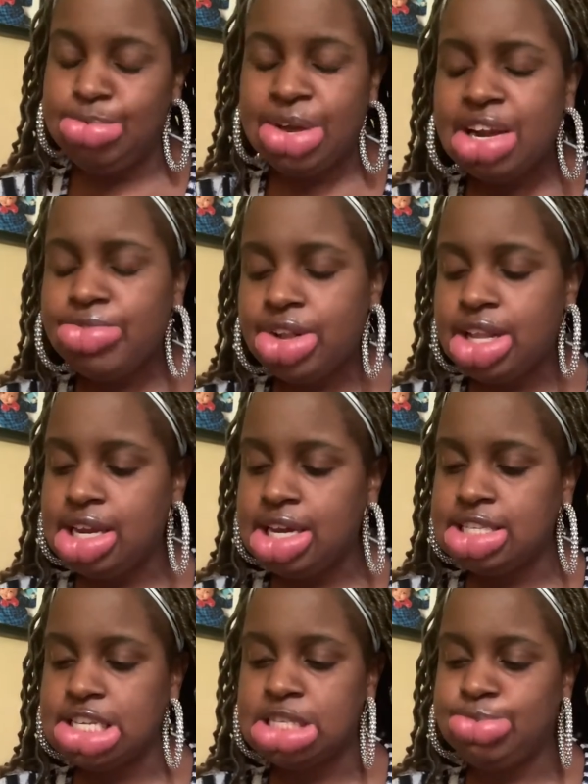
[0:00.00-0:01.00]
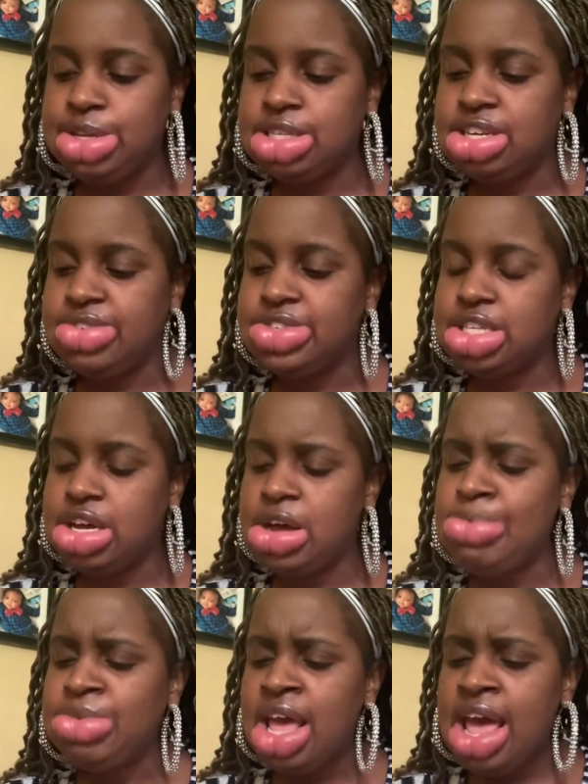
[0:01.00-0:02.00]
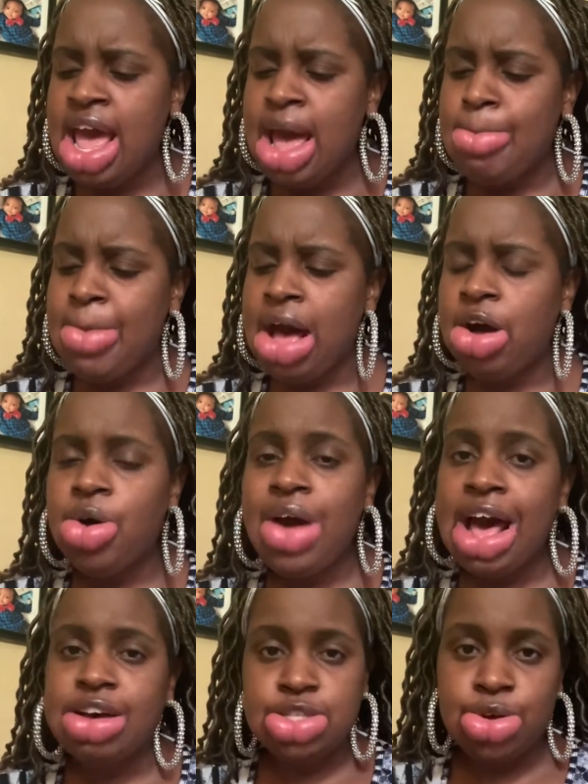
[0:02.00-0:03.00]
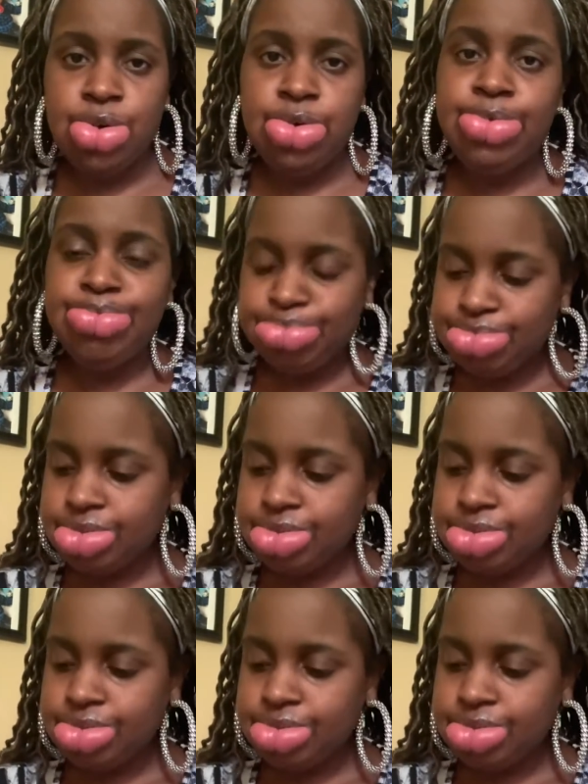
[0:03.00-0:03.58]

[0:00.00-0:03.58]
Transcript: But it really is expensive. So my whole household,